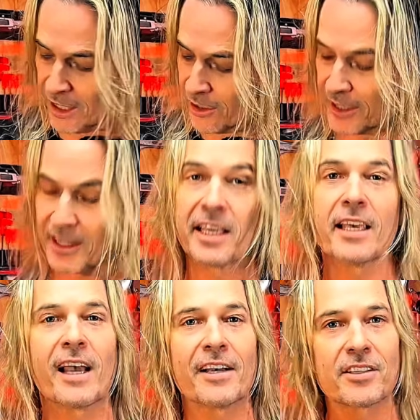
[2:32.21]
like the
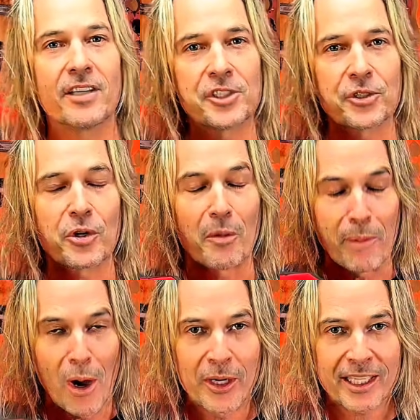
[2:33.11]
Kick-Ass electrical
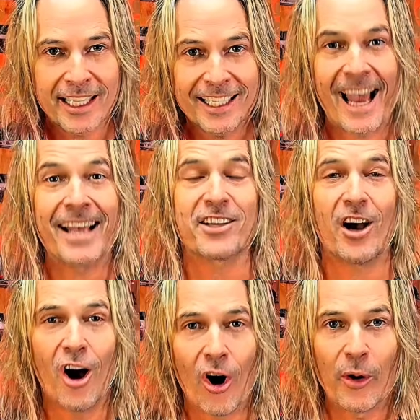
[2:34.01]
component kit has a
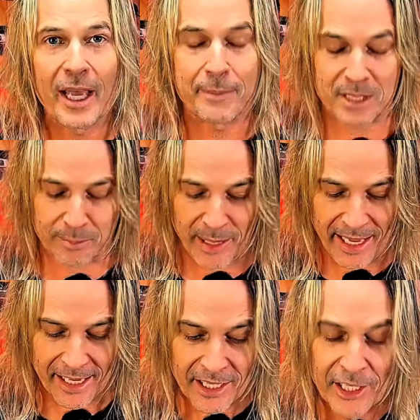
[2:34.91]
whole heap
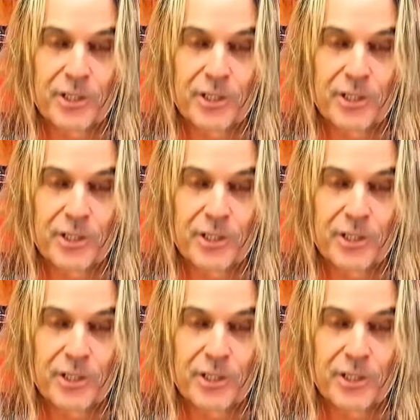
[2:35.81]
spare.